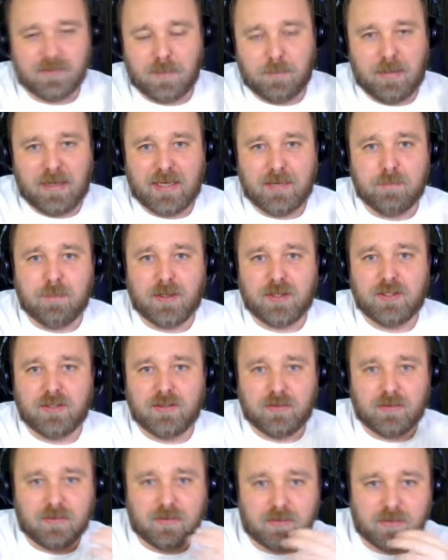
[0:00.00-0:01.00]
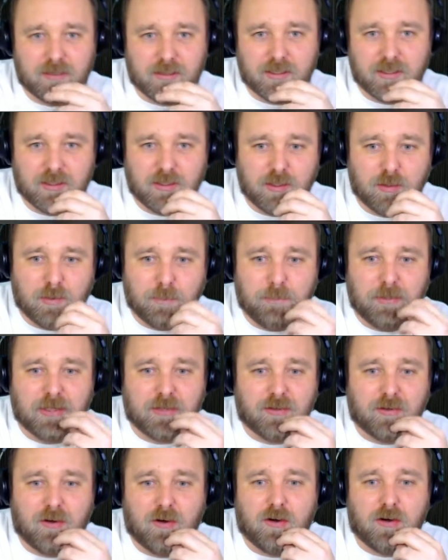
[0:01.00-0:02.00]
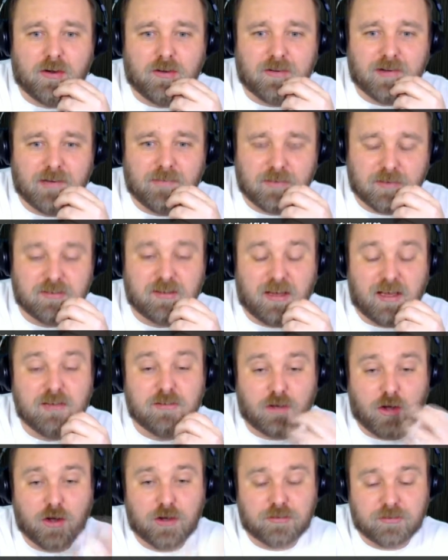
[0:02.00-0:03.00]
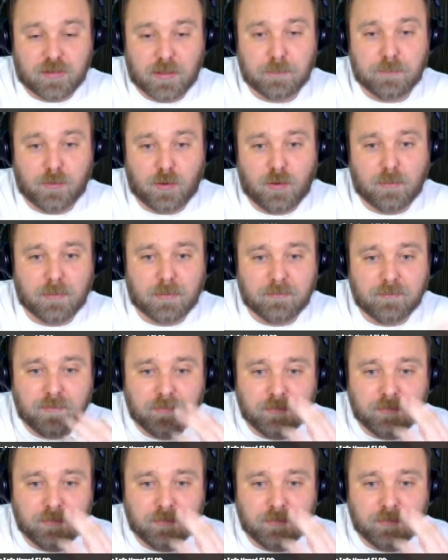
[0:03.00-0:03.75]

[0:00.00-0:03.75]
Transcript: big bundle or the a bigger hard drive, because it is honestly a problem.